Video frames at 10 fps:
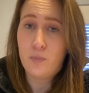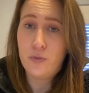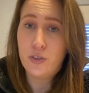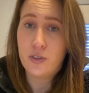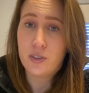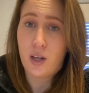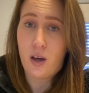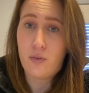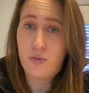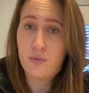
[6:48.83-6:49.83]
You
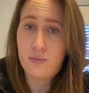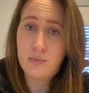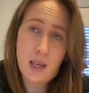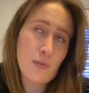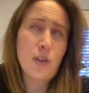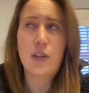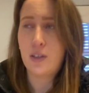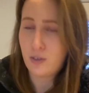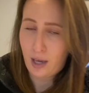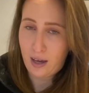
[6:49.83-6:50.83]
deserve everything
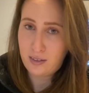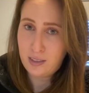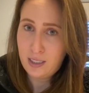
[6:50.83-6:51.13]
you get.